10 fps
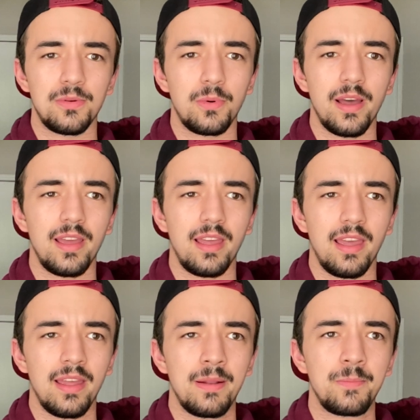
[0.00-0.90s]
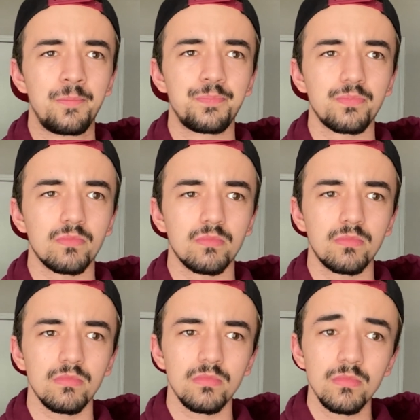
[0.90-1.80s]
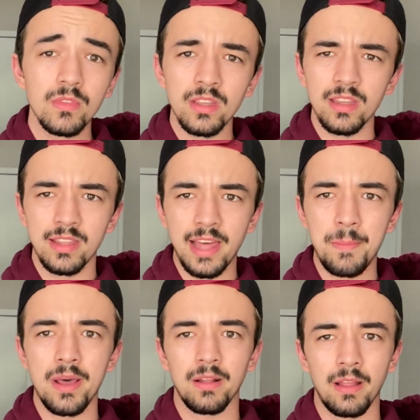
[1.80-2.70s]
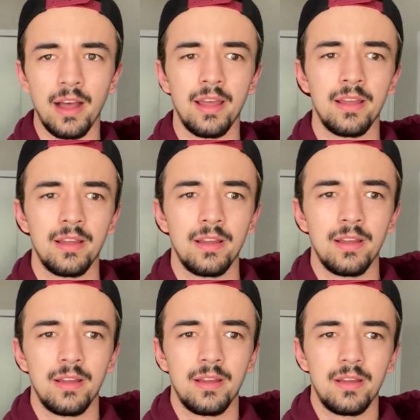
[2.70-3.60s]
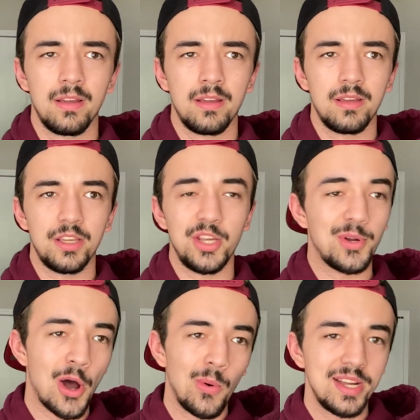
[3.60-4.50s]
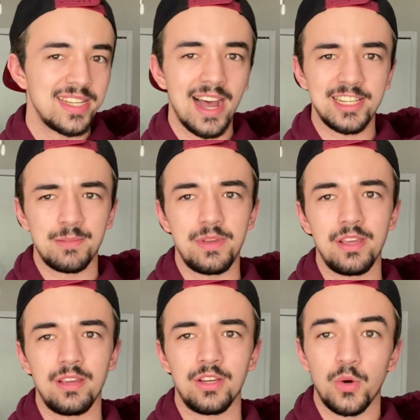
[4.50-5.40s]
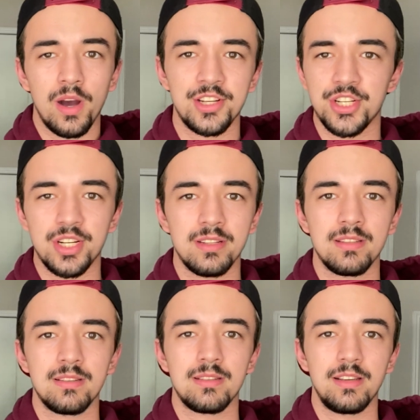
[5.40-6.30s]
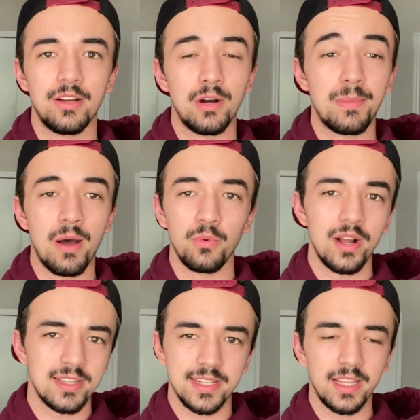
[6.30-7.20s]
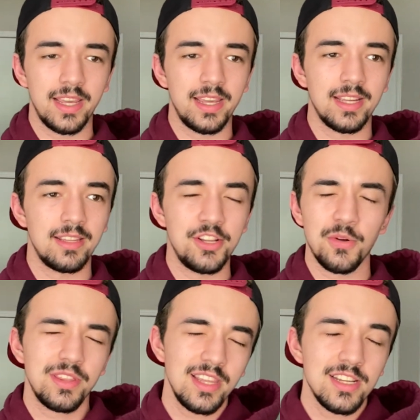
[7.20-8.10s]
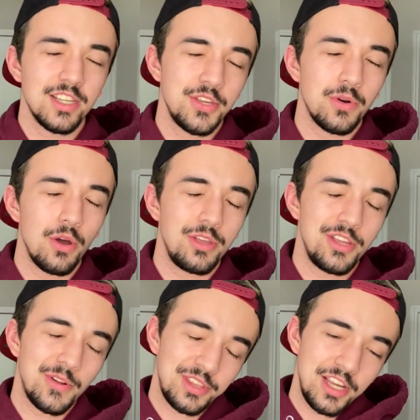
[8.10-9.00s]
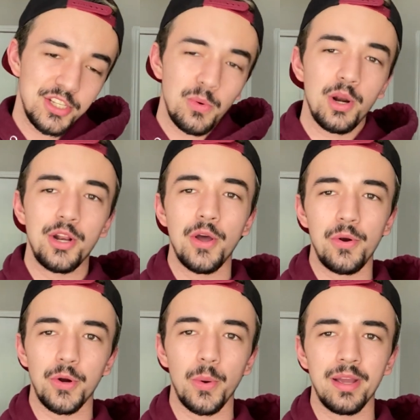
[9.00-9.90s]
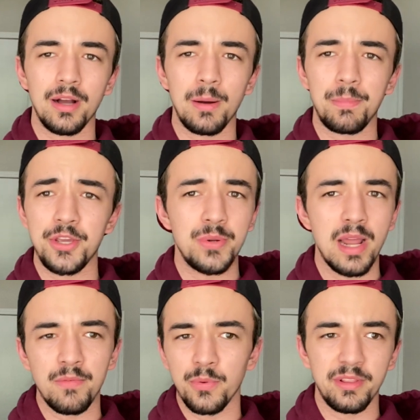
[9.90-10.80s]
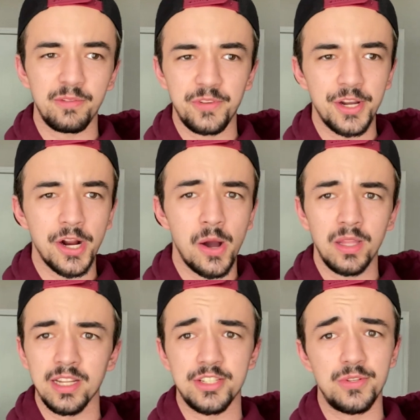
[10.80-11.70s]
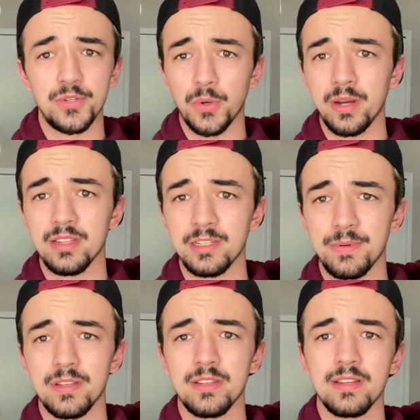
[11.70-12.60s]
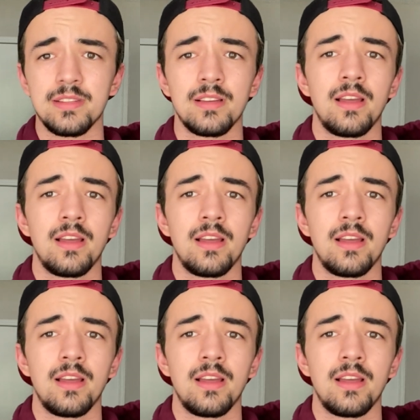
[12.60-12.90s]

way, and that meant a lot. He would always ask me questions, about wrestling and things that things you want to know growing up, but you never really figure out unless you join this business.